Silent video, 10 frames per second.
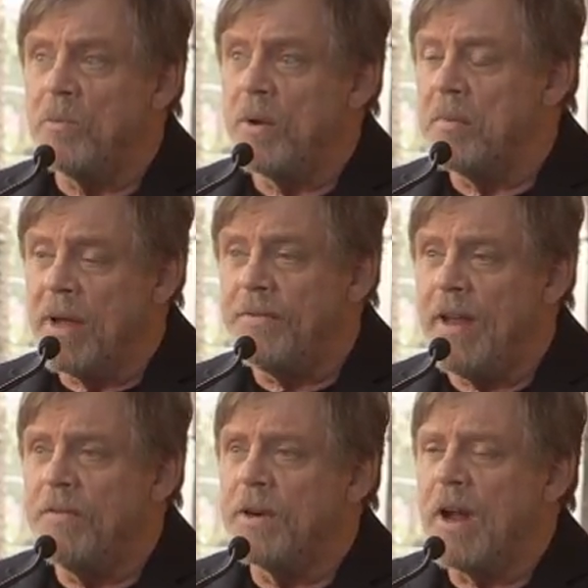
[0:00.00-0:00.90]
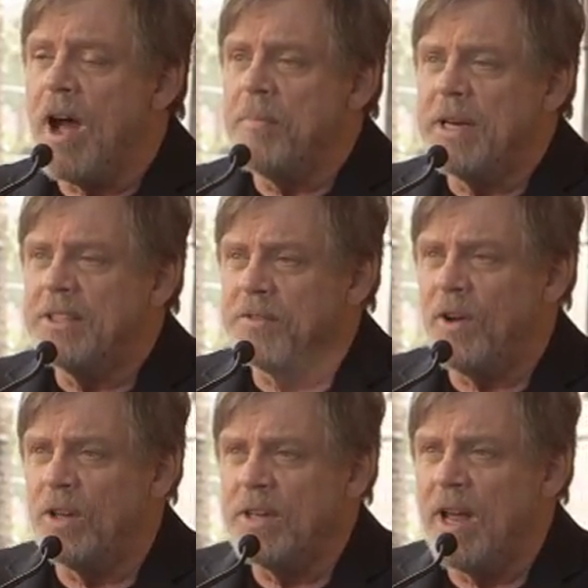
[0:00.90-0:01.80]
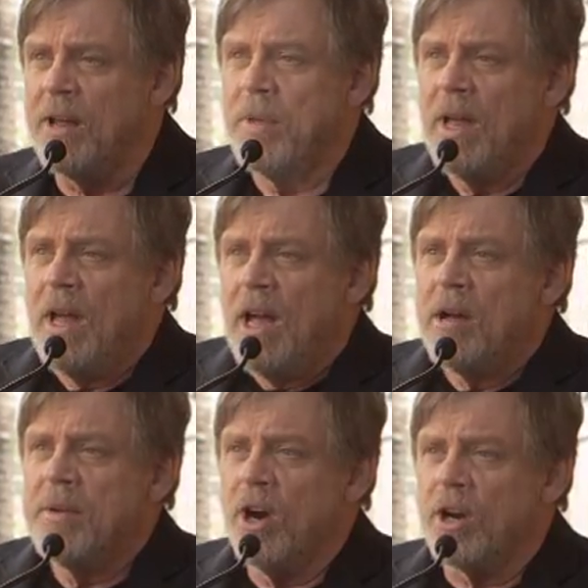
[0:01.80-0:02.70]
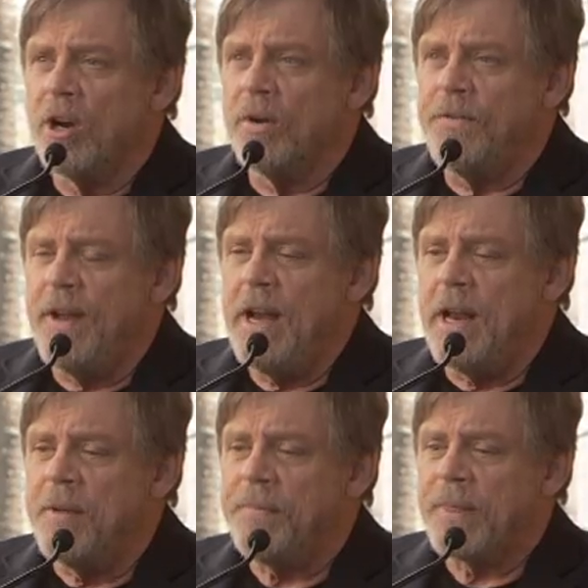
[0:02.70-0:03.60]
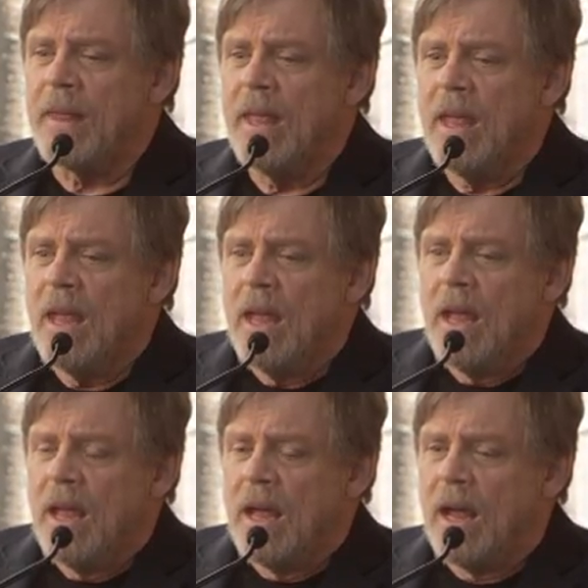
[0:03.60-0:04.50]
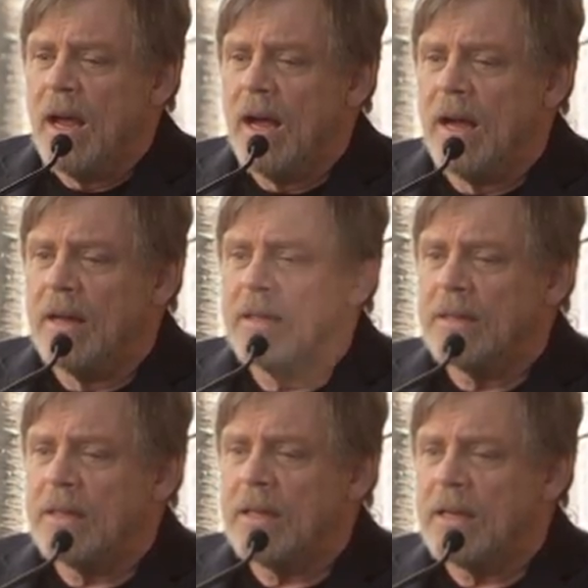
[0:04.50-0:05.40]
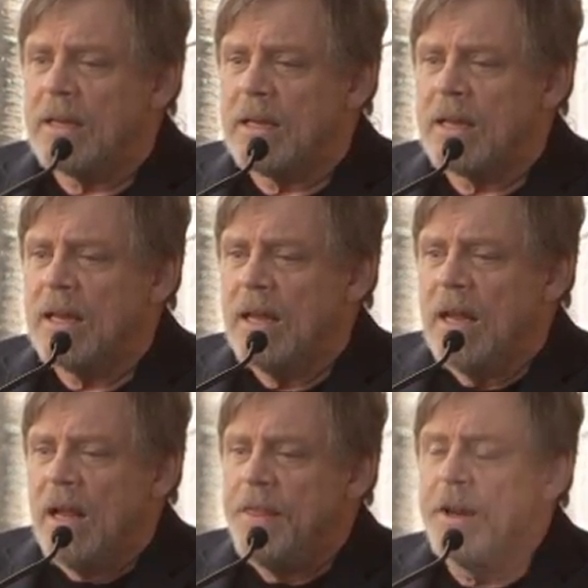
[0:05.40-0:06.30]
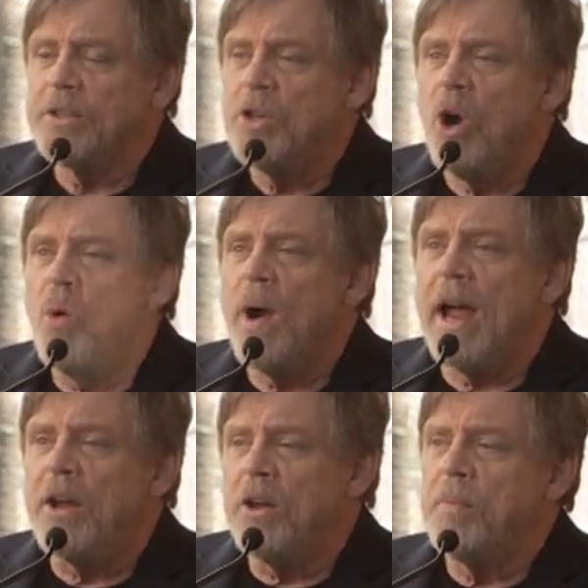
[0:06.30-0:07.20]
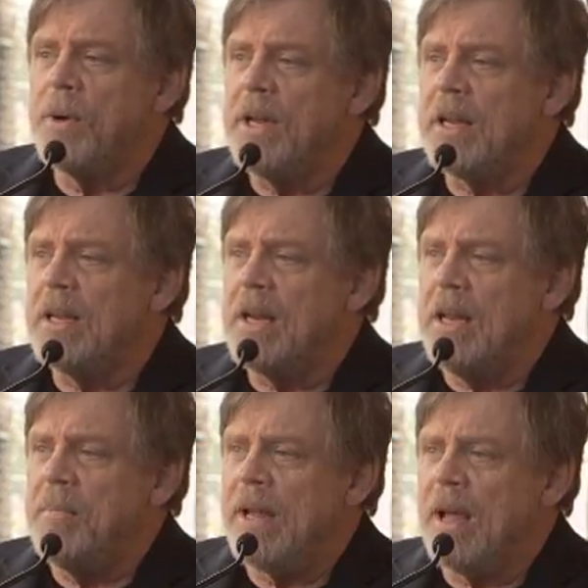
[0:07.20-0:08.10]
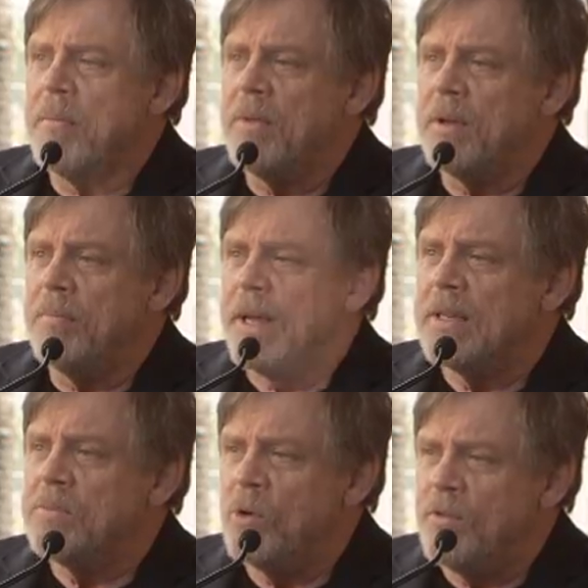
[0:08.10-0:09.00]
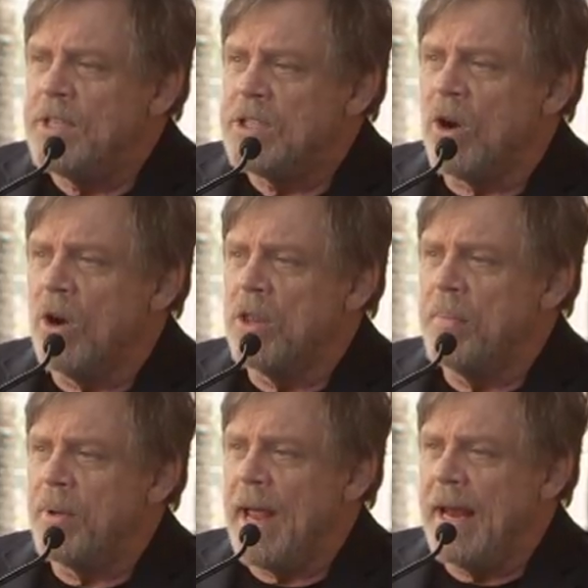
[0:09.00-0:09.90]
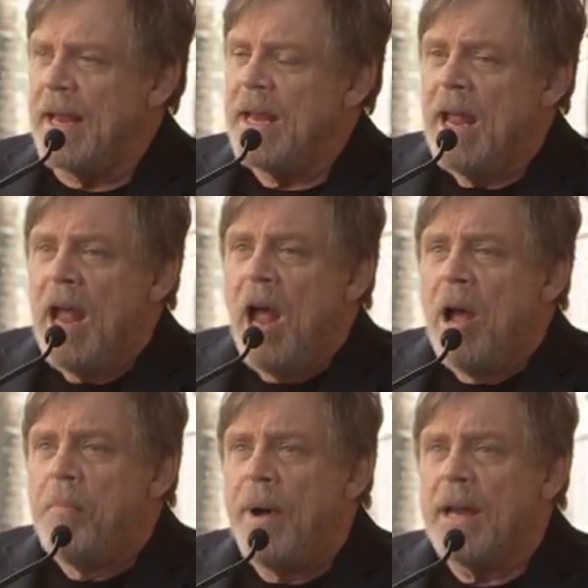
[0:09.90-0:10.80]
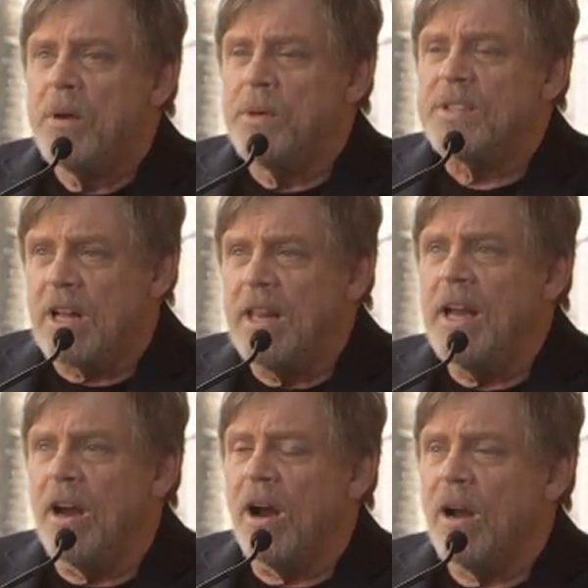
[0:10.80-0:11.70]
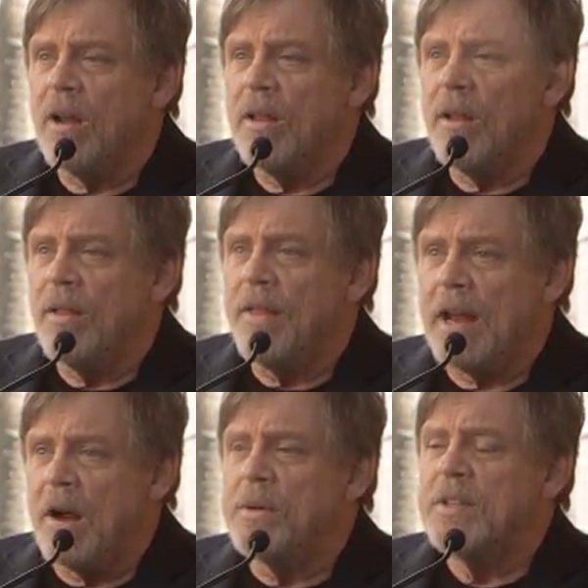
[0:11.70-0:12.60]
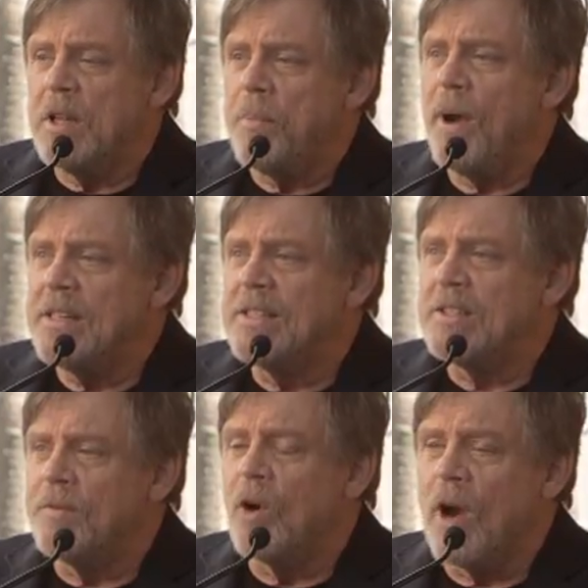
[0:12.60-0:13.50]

and one of my favorite comedies of all time, American Graffiti. Uh, there's no way I could have predicted he'd become the biggest movie star on the planet, but it was clear that I was in the presence of